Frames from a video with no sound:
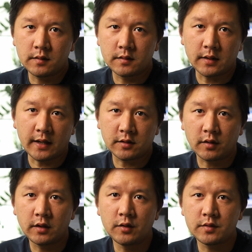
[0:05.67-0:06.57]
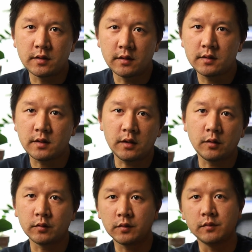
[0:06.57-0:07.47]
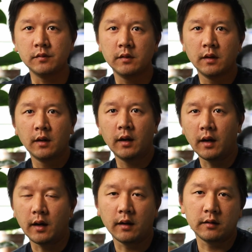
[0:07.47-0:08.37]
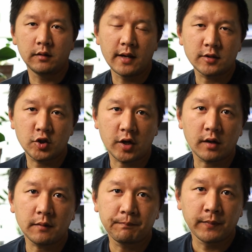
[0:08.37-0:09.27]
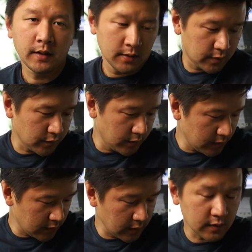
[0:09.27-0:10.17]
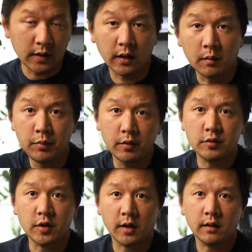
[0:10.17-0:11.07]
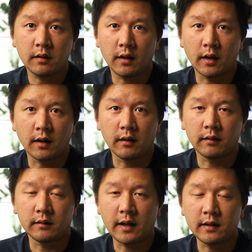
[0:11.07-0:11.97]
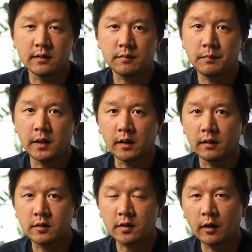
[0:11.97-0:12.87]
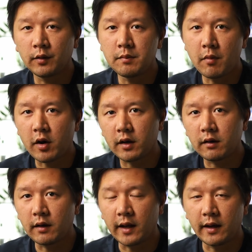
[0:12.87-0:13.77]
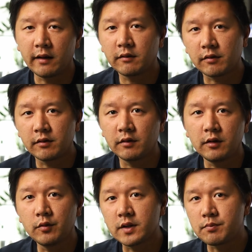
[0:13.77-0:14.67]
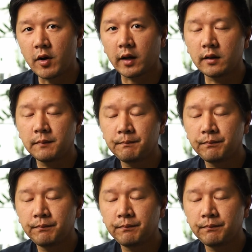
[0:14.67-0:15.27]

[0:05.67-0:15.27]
since I started using this ErgoTune desk chair. So this is a computer chair that is being slowly marketed and entering the US market.